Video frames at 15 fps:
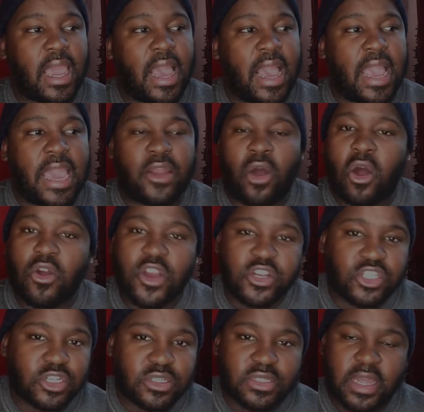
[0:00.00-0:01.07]
I had
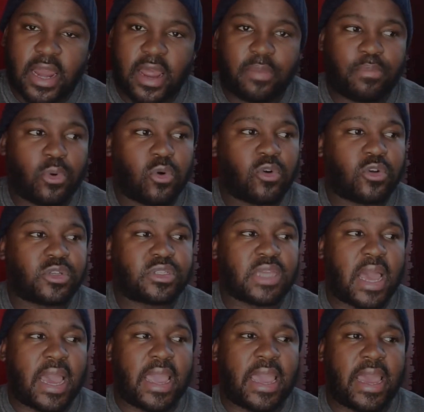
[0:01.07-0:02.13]
oranges that I had bought.
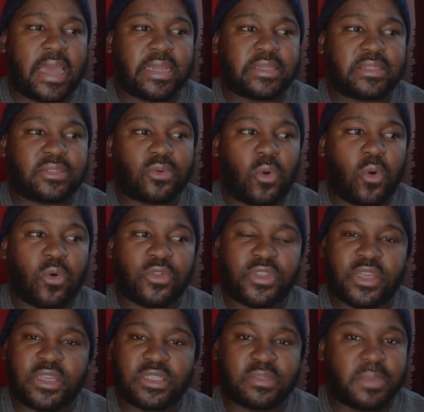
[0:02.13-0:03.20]
I had all
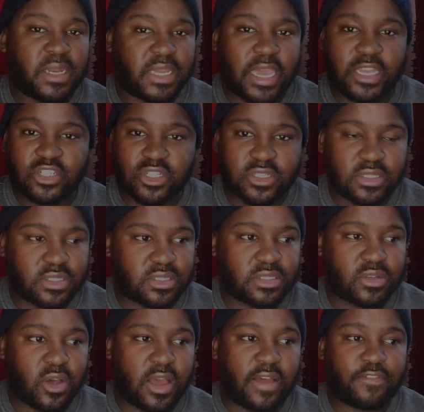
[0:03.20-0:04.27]
these medications
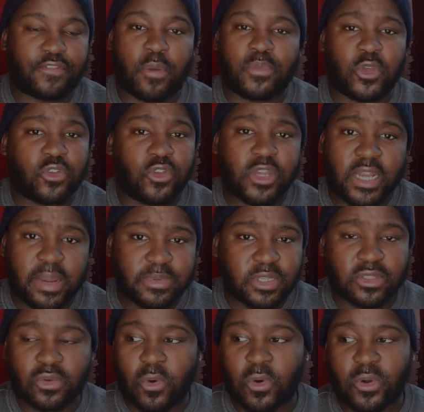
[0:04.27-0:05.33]
from your
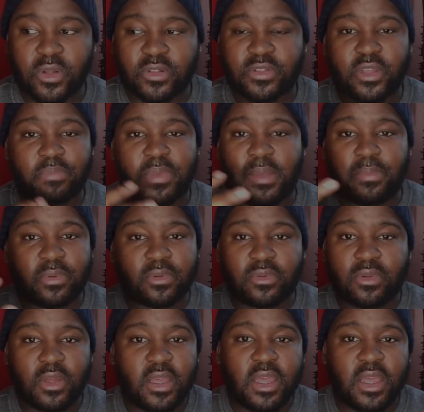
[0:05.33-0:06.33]
eucalyptus oil that people